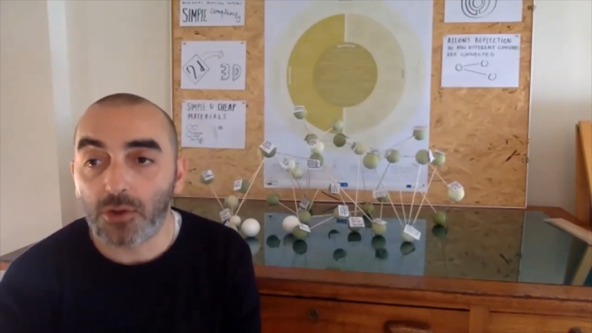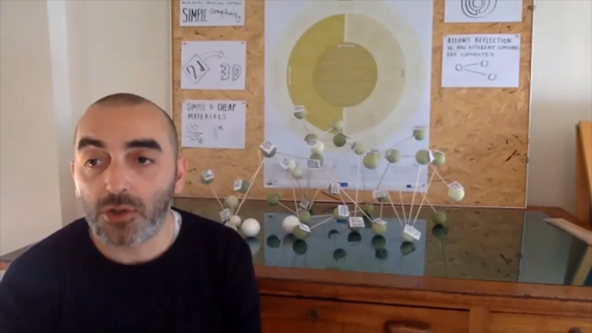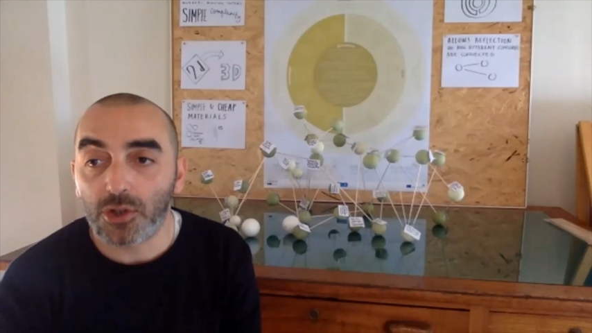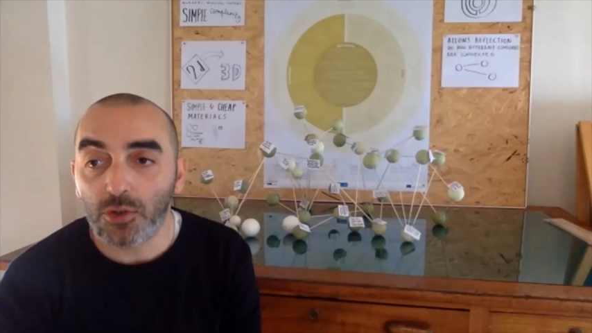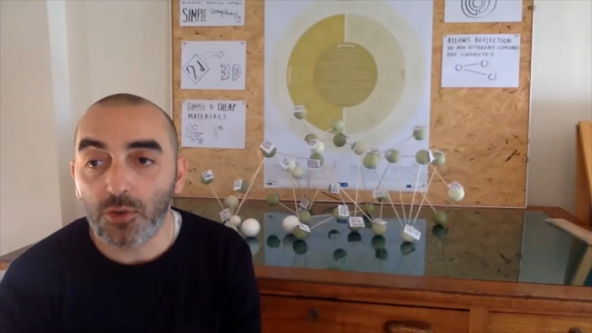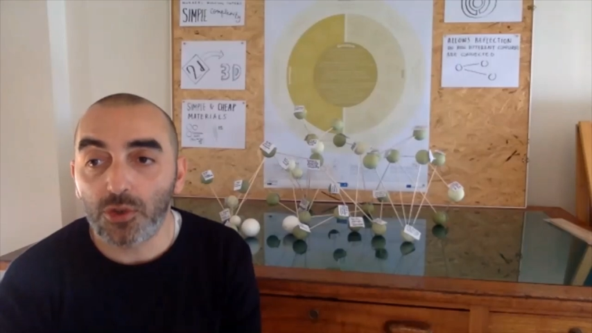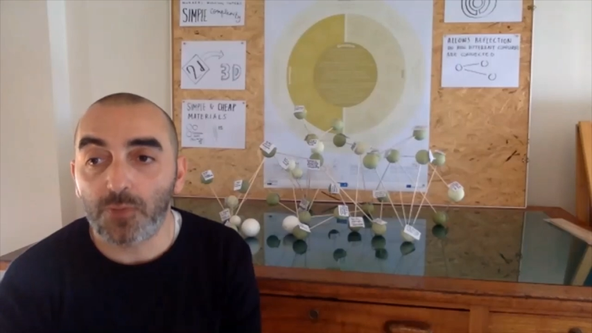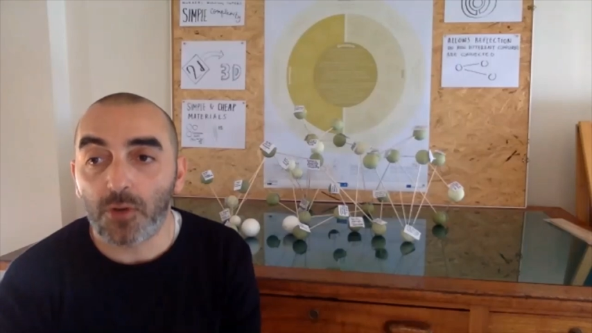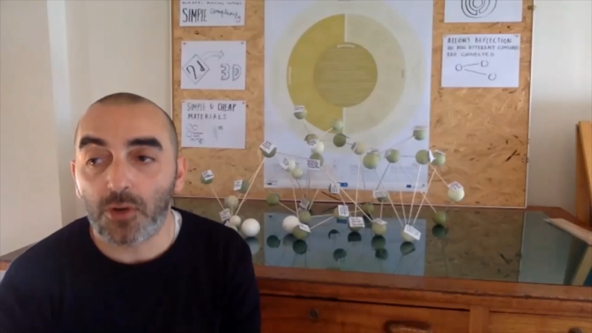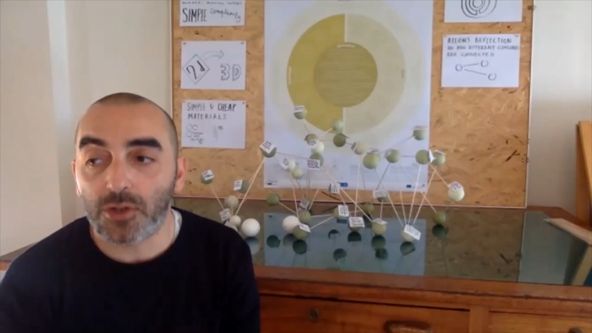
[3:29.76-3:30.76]
used,
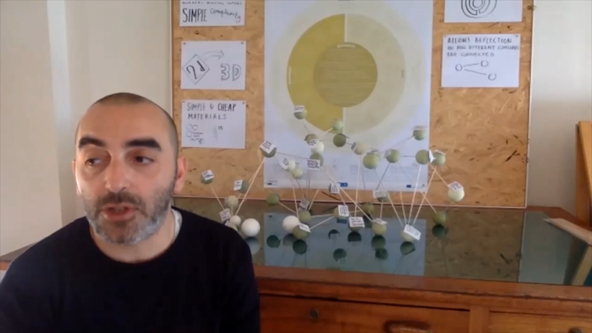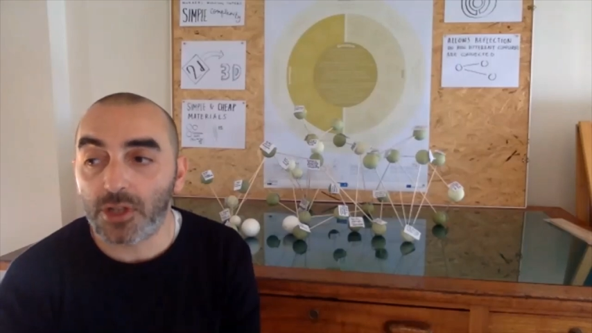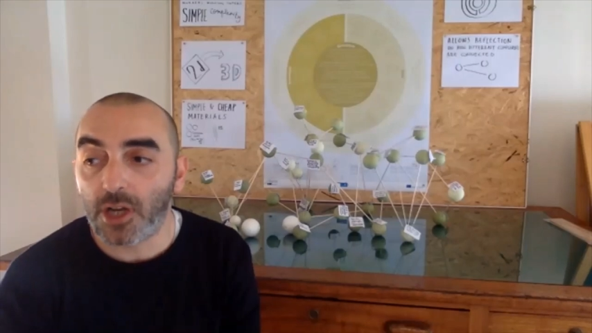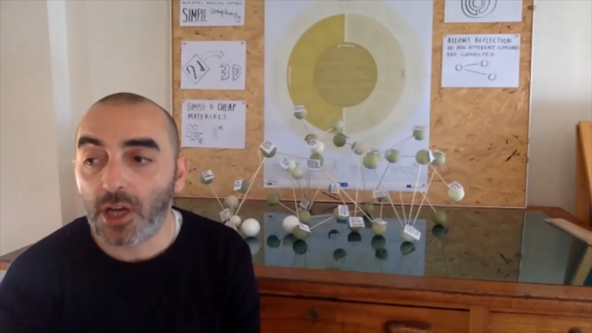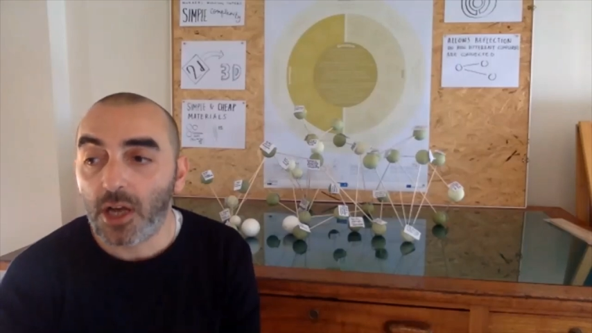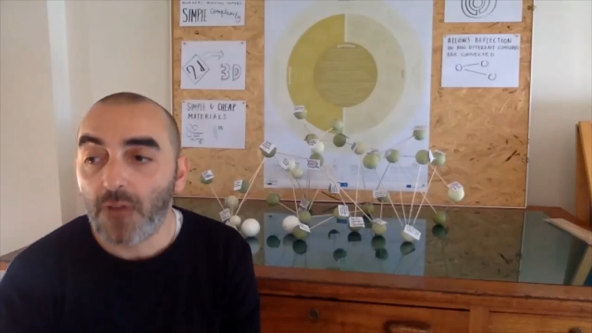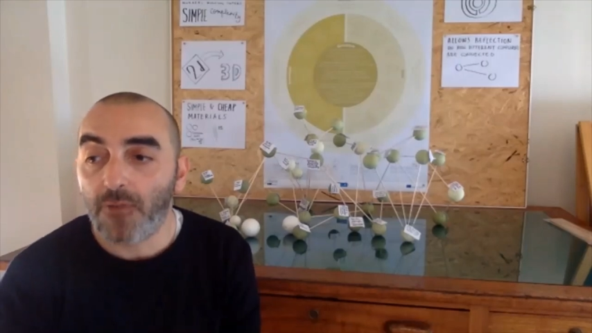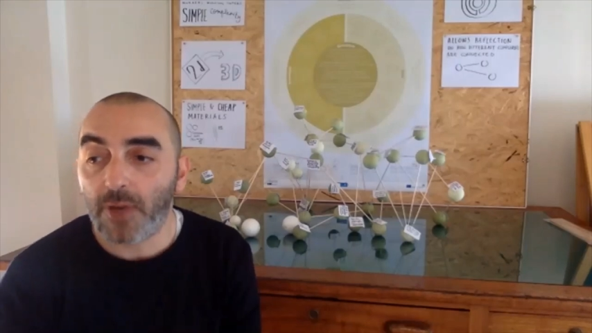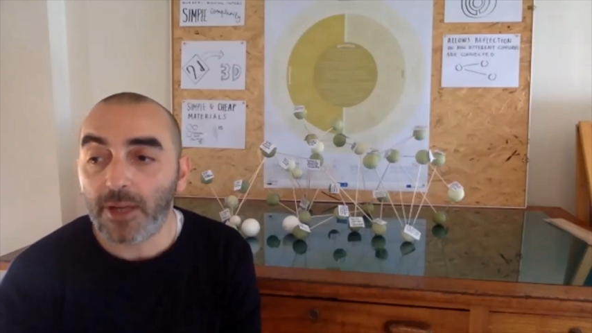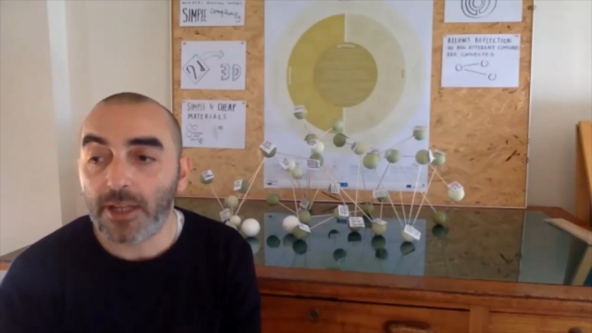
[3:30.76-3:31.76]
most
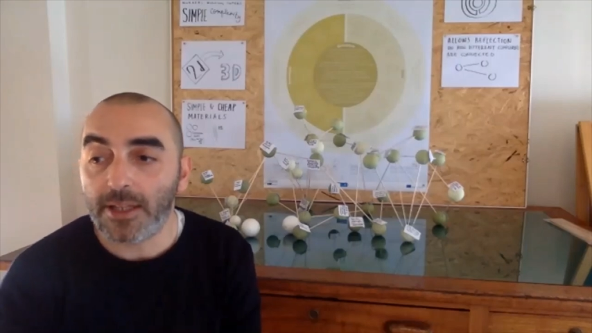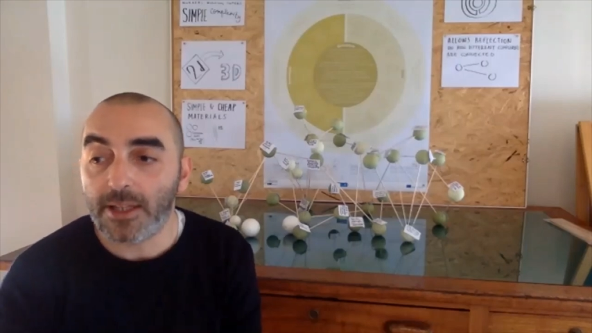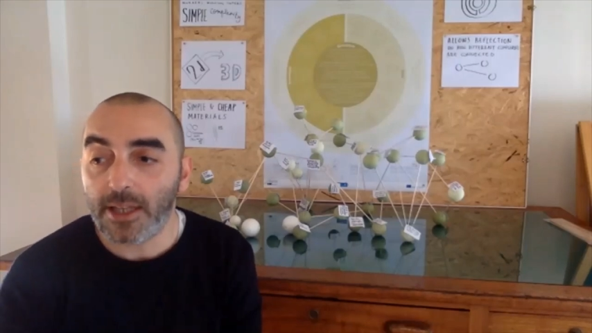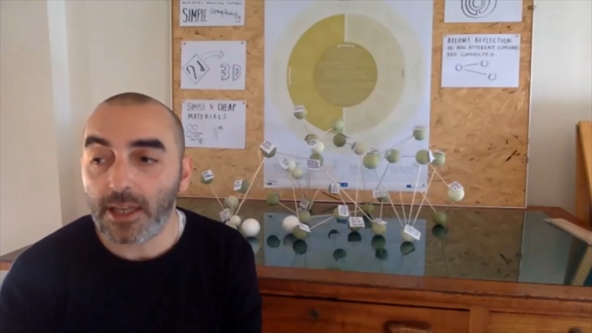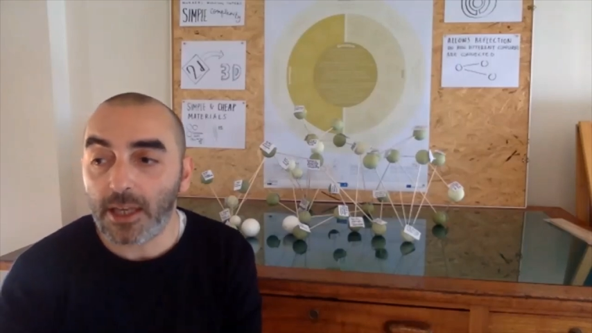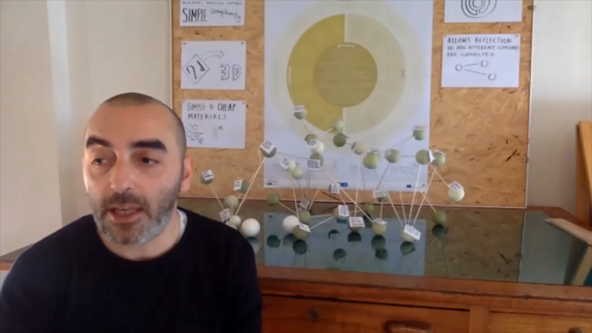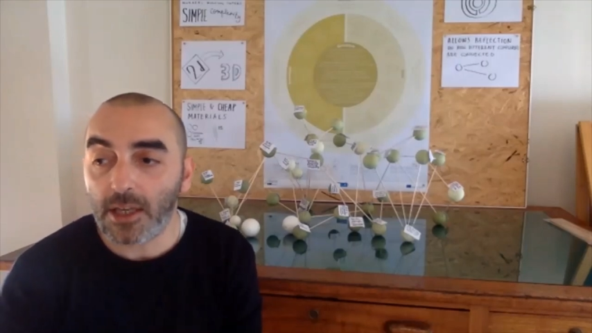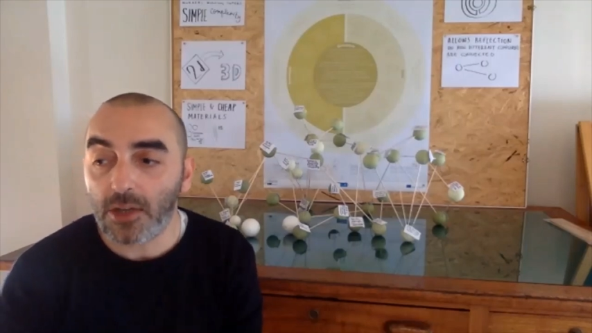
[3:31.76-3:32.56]
frequently